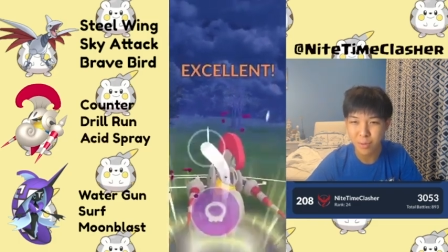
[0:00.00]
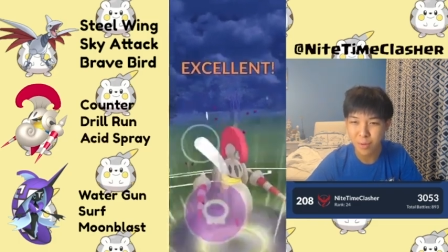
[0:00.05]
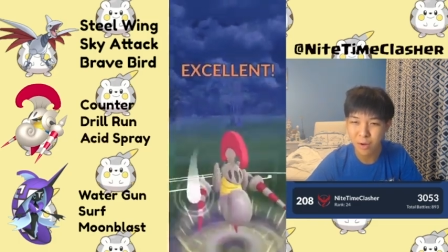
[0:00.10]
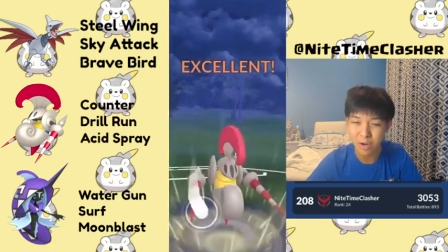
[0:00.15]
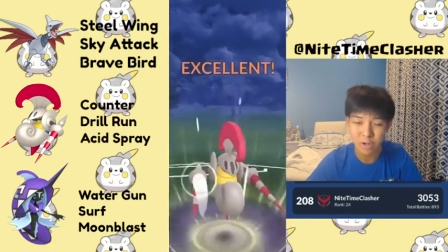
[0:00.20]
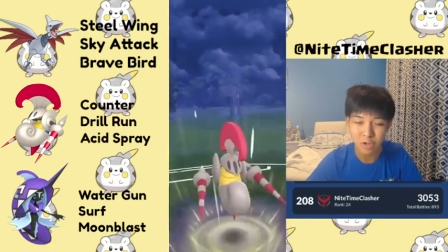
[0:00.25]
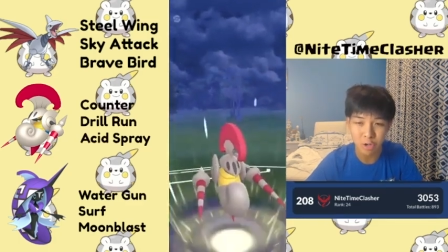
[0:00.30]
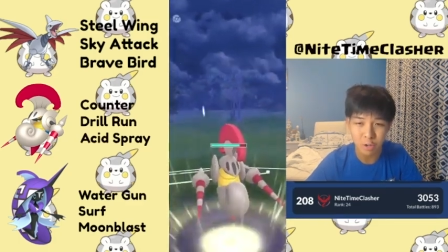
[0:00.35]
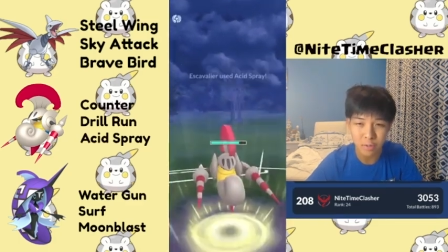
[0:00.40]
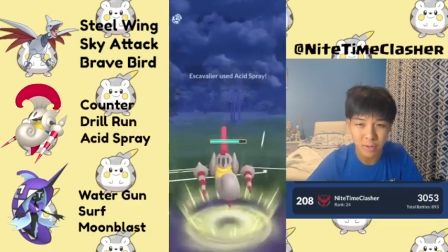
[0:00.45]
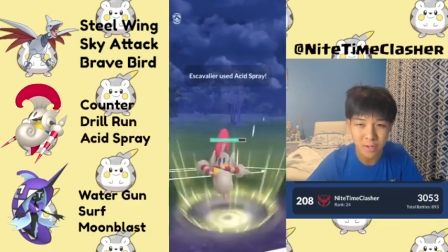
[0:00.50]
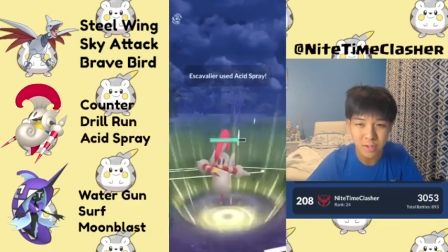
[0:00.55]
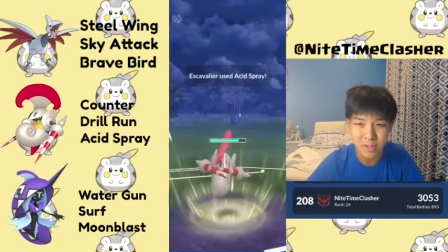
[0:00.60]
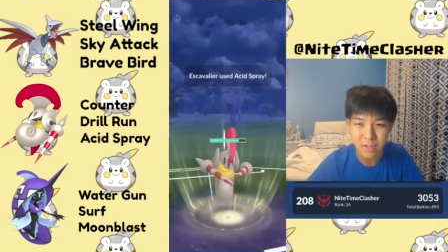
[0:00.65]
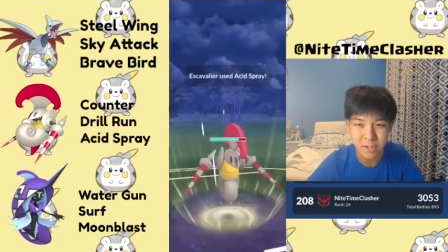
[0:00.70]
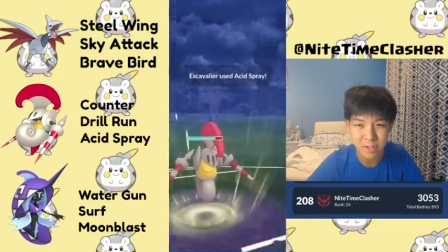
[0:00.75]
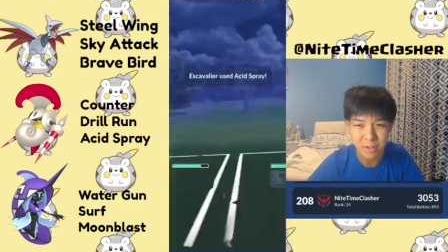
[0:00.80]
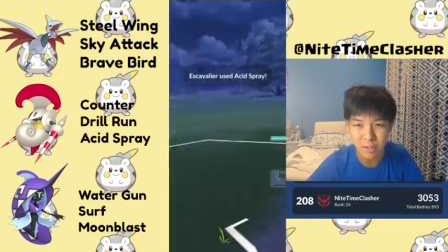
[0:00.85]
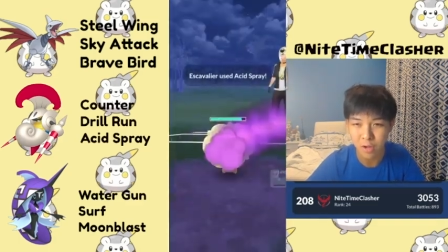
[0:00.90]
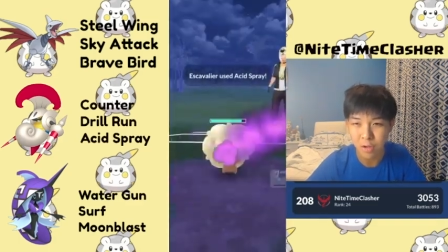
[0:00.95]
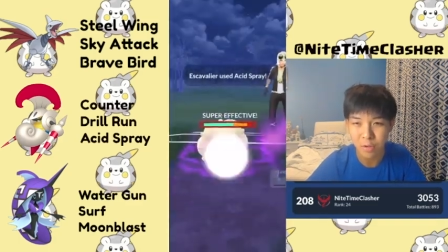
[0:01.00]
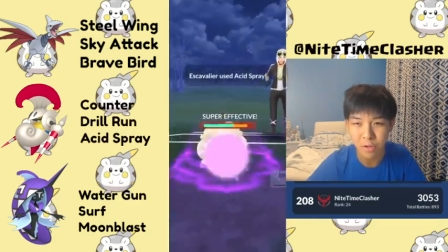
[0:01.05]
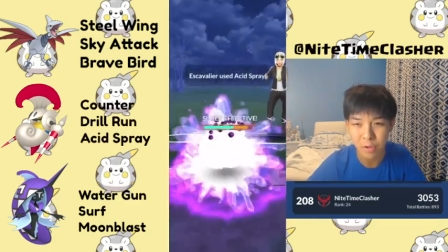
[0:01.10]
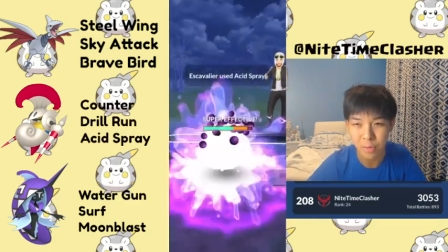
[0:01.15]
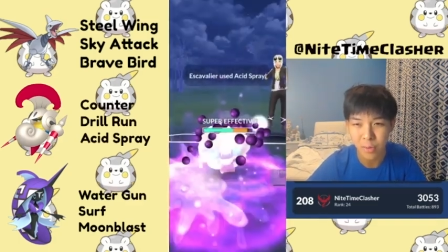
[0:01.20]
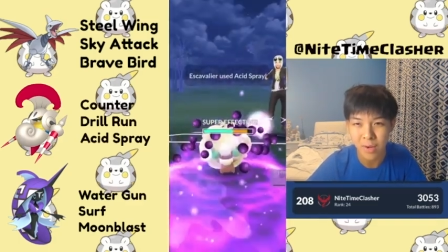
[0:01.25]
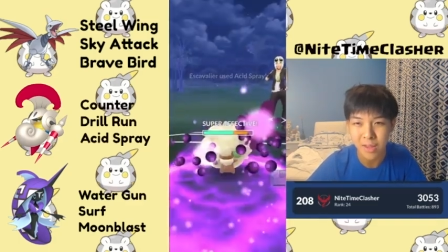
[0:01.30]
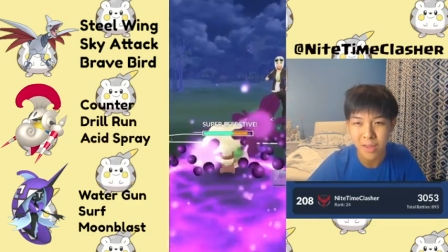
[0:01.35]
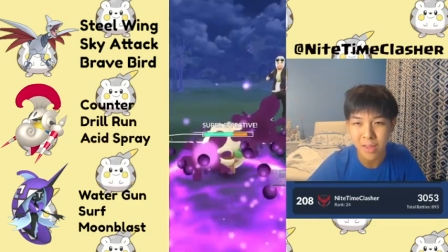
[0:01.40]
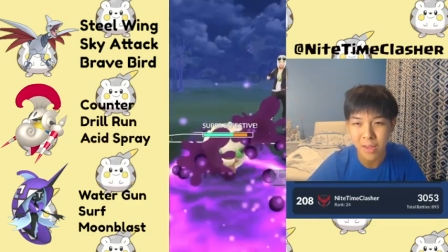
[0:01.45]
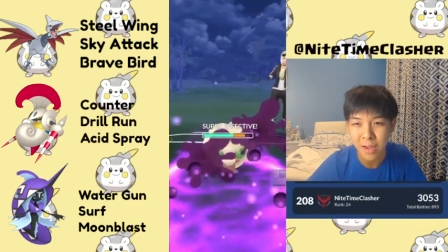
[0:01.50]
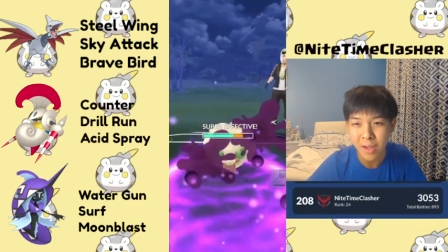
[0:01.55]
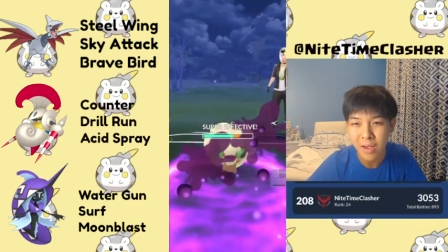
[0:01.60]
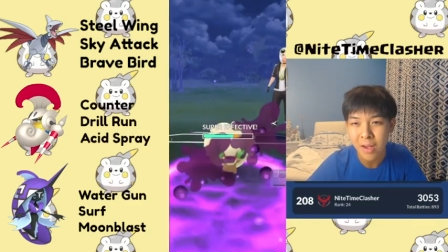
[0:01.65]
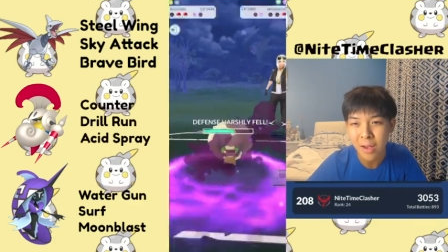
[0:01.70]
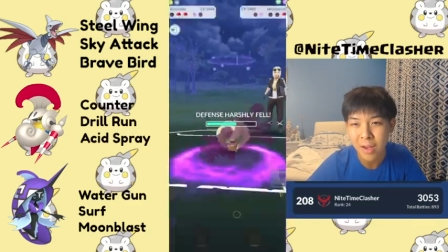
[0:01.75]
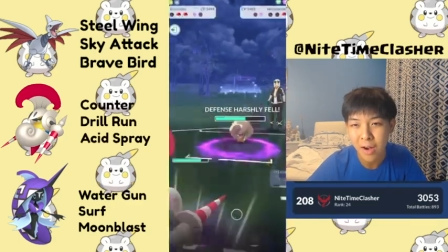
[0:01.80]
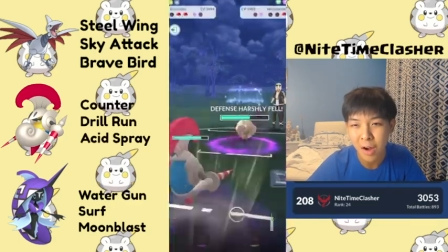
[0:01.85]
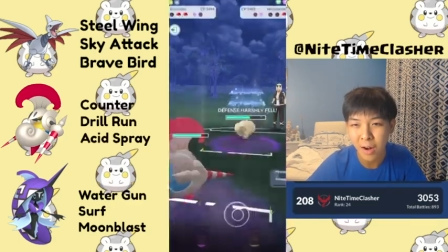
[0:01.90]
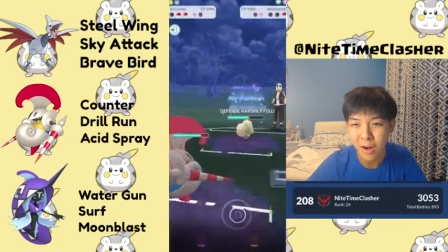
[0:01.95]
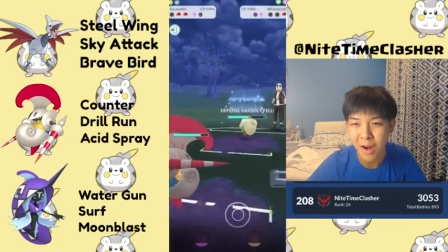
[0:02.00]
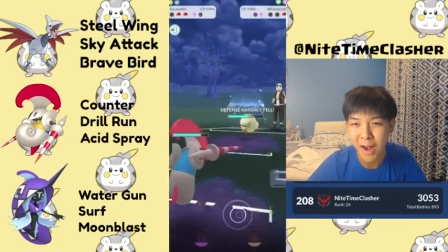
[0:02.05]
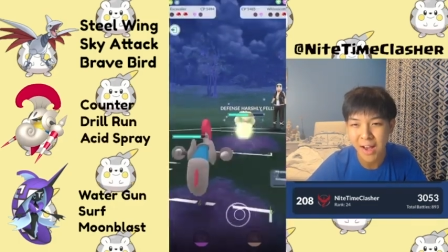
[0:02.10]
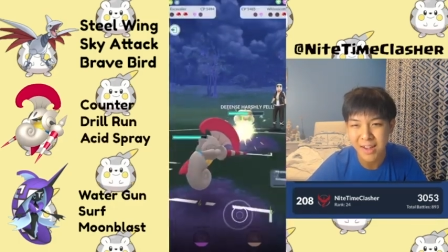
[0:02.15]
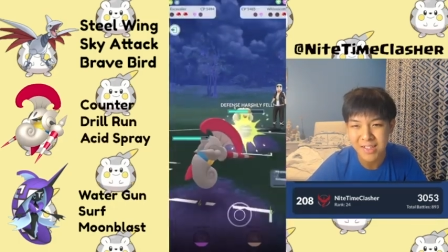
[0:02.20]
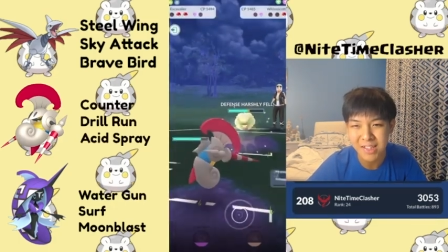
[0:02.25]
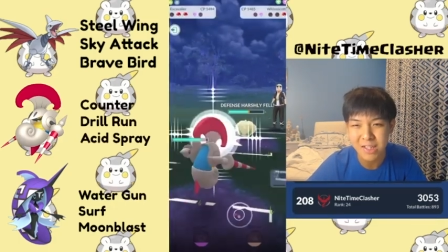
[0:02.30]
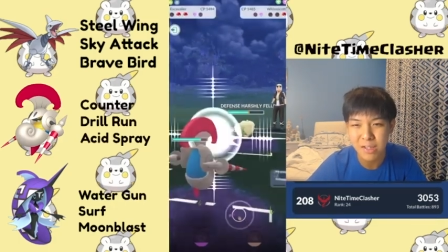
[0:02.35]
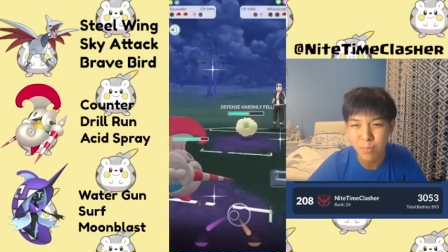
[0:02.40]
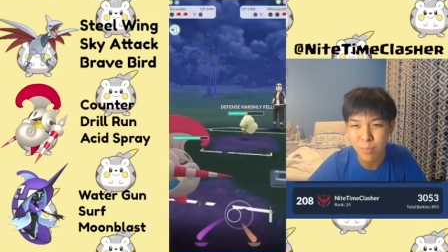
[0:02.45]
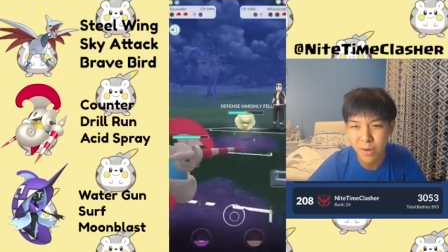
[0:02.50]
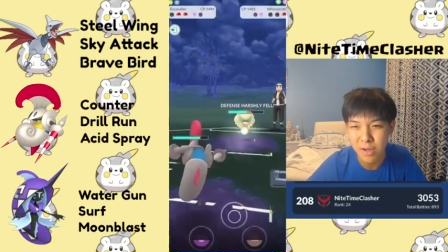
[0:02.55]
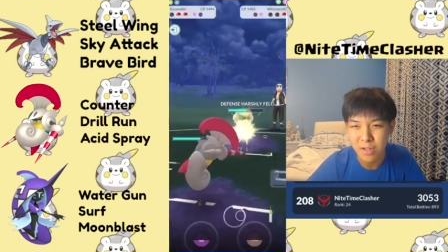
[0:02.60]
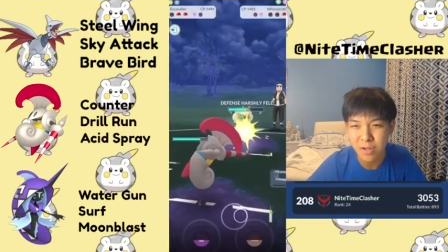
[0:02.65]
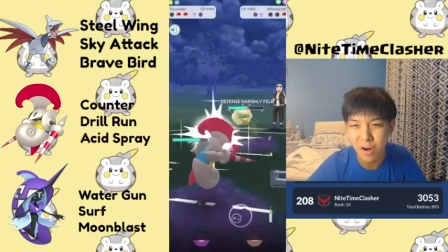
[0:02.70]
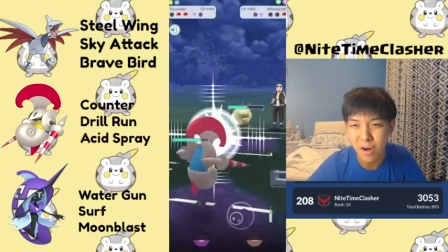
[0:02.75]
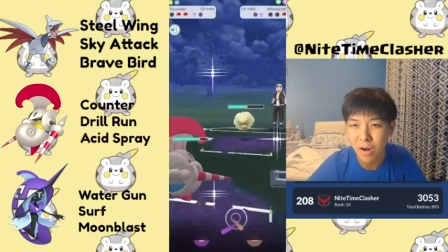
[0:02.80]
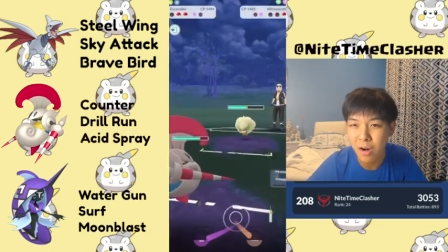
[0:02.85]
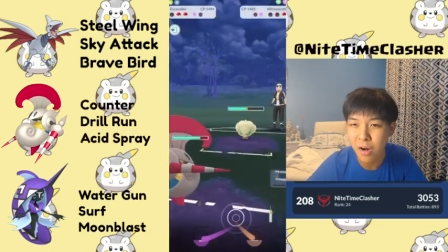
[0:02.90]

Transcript: our Drill Runs don't do anything. Our Acid Sprays are